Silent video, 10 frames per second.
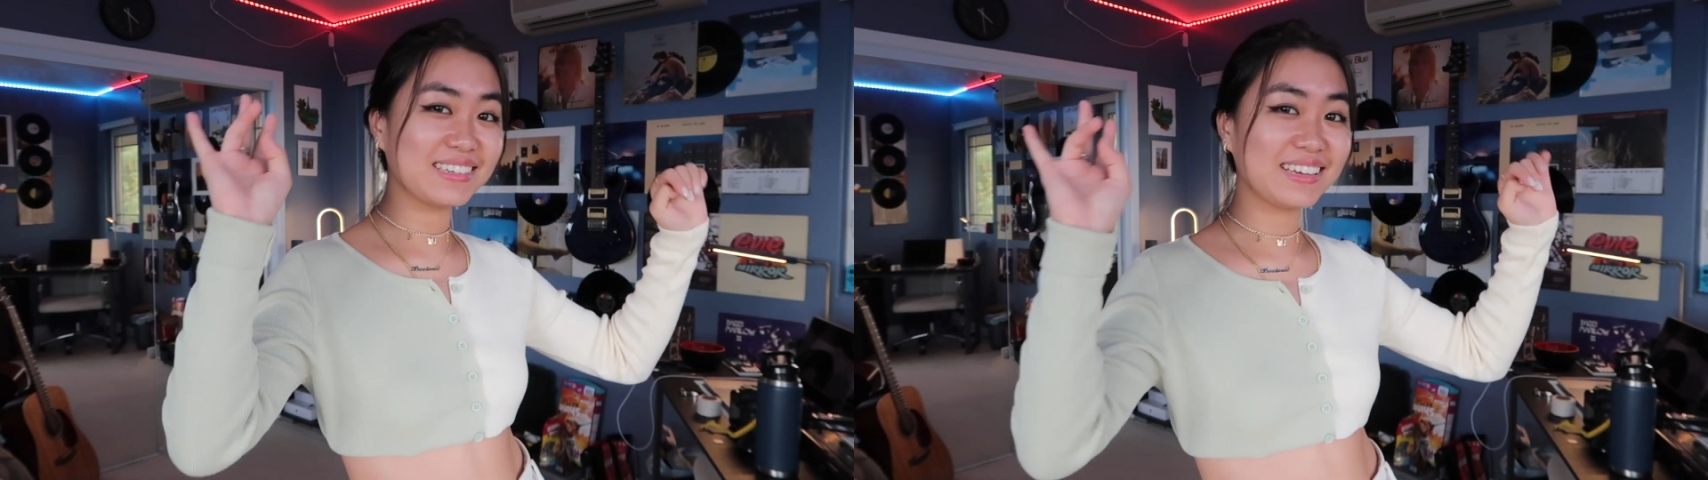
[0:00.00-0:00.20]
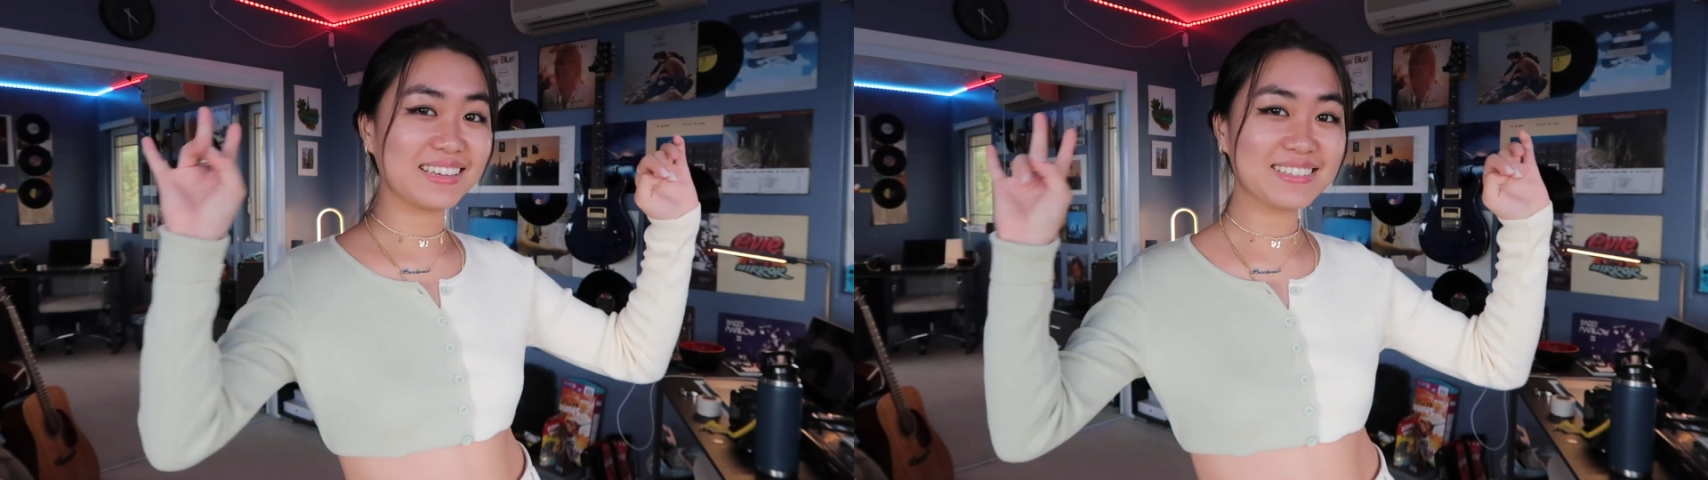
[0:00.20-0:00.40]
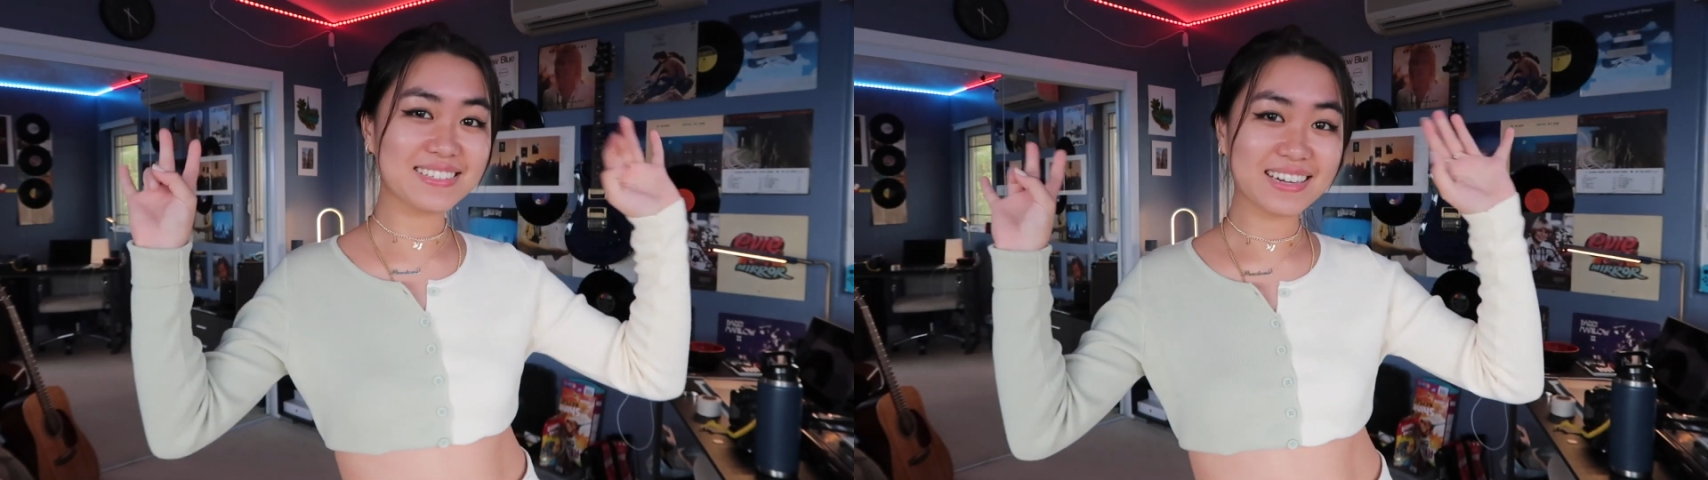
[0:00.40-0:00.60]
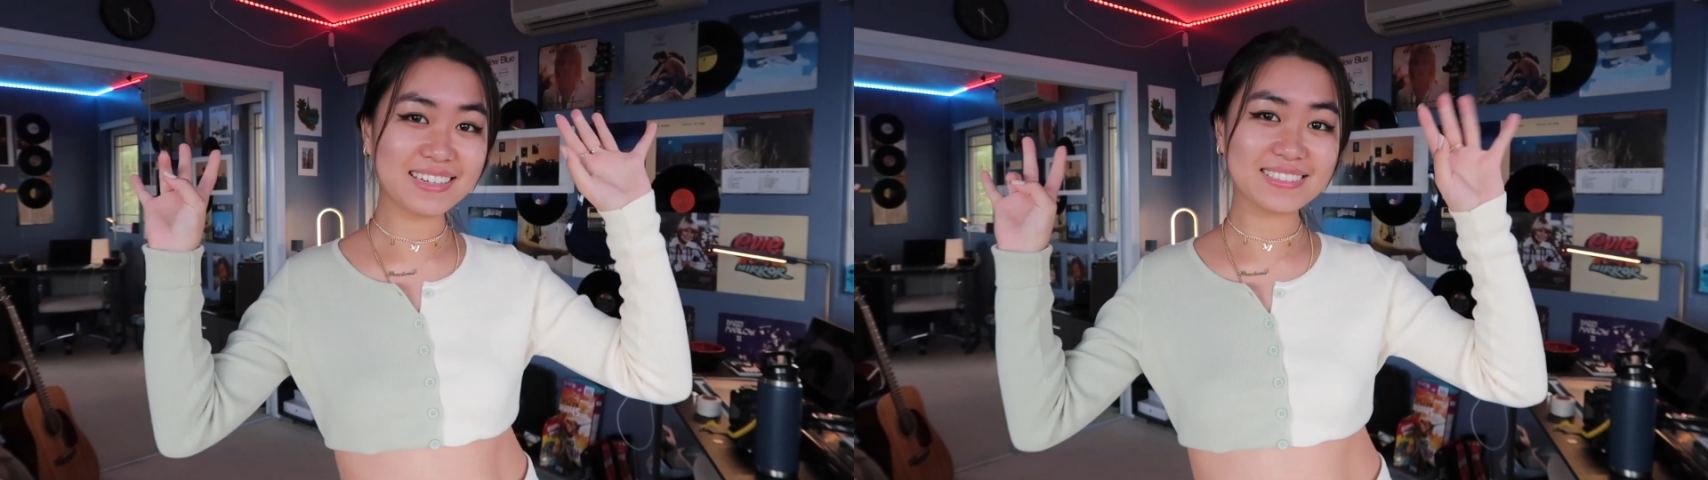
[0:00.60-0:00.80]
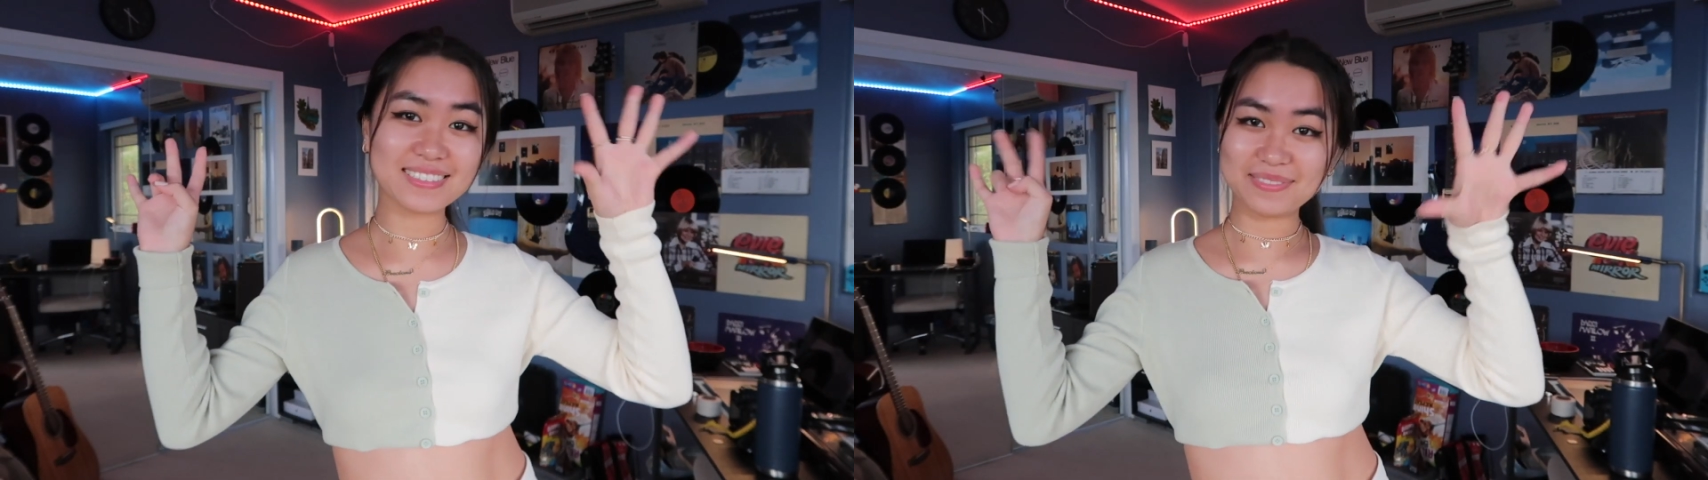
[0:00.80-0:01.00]
his
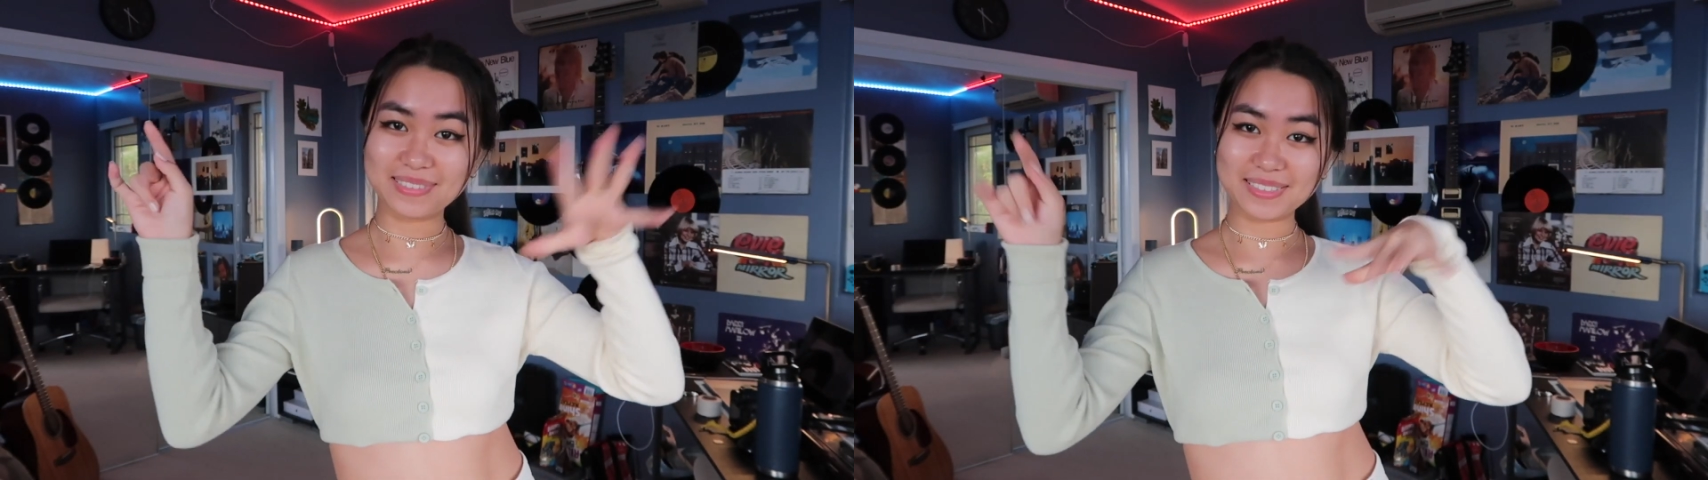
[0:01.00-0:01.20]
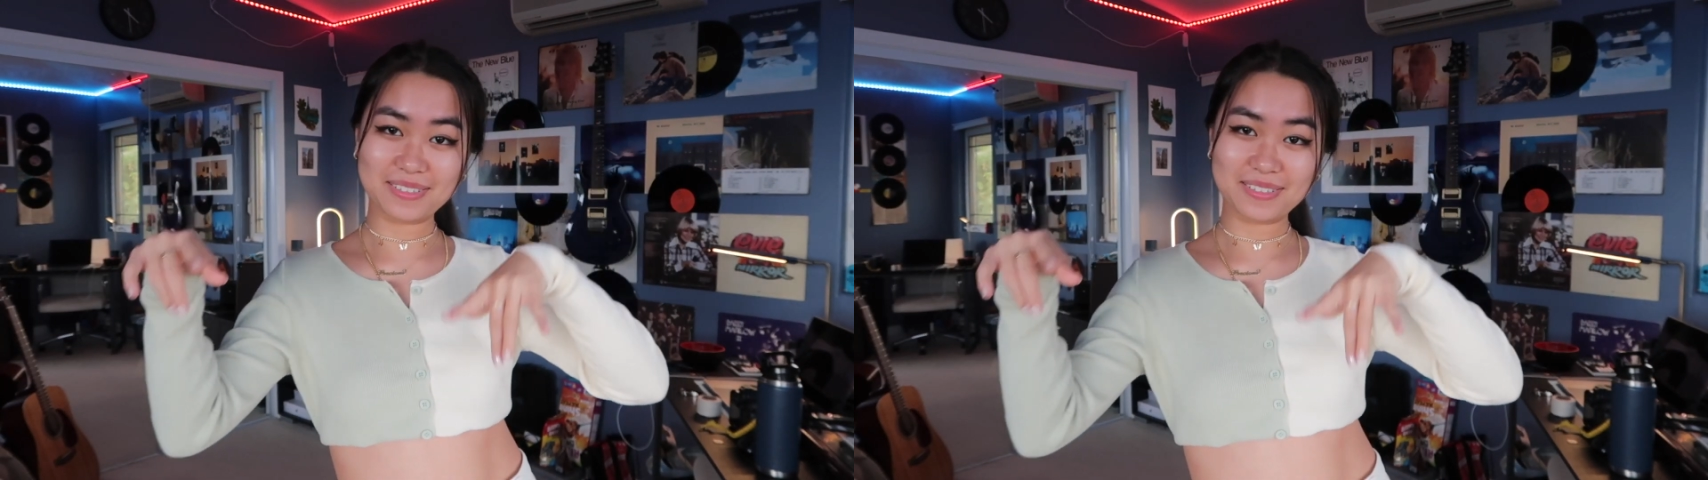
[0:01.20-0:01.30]
style is a little bit